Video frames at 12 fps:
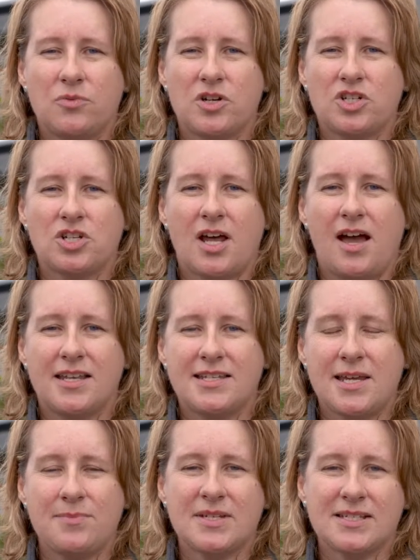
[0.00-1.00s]
which are
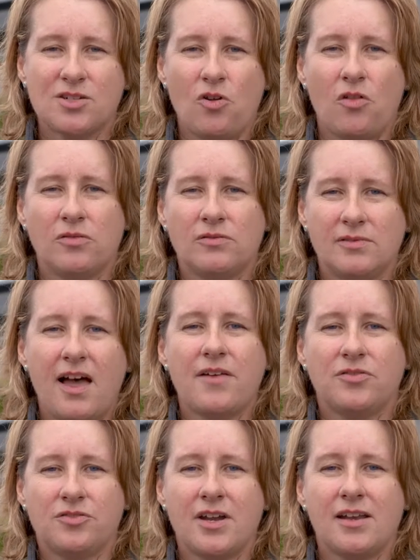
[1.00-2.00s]
deemed as
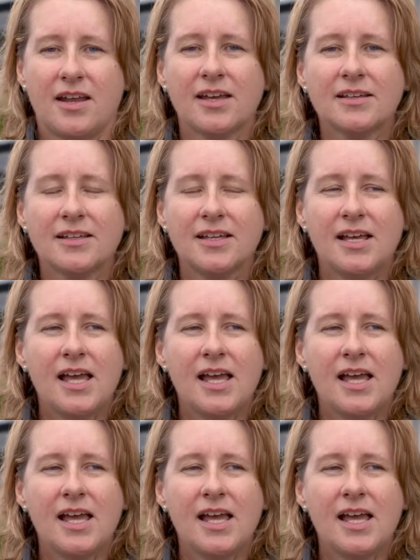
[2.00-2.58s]
non-life threatening,